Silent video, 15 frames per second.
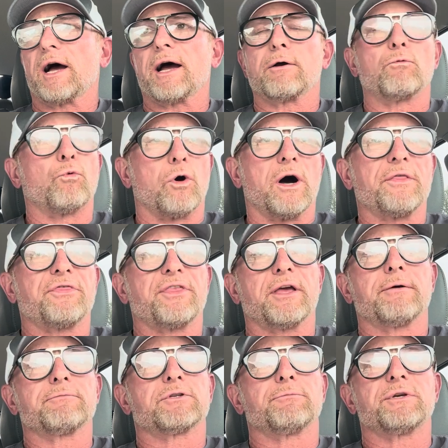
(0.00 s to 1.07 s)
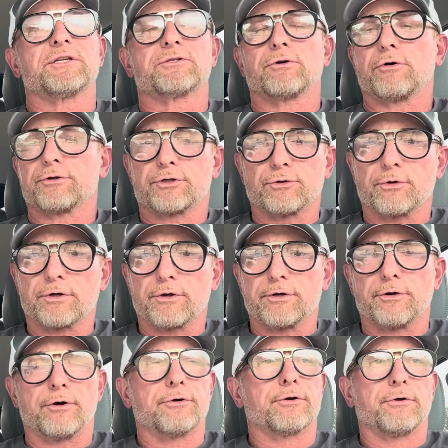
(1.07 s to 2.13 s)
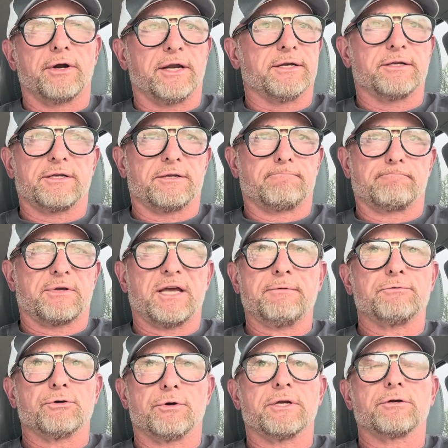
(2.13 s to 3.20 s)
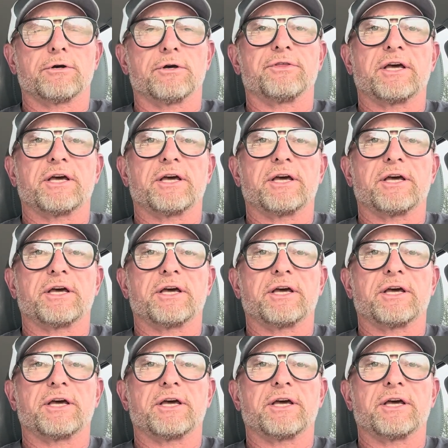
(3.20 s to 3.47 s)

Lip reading: I want them to be sold to a good owner and keep doing good.